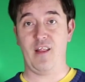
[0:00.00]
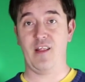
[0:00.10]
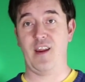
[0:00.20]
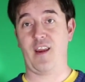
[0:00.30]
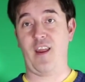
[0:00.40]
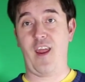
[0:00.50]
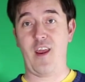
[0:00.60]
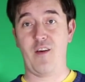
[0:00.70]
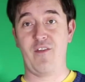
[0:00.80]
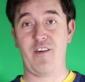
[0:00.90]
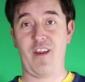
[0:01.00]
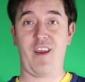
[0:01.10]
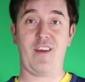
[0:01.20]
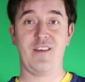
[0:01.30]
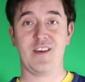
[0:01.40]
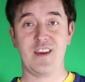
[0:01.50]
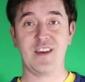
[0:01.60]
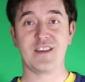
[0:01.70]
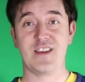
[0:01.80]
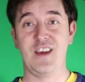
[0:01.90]
Like everything
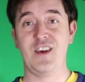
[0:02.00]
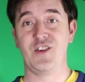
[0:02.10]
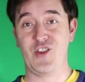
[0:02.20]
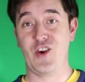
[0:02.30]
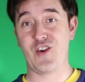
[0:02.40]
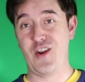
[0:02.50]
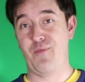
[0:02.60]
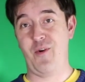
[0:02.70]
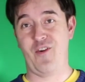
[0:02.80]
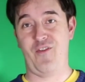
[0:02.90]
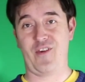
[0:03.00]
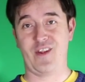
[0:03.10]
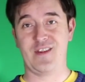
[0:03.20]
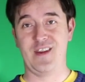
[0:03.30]
is nearly perfect.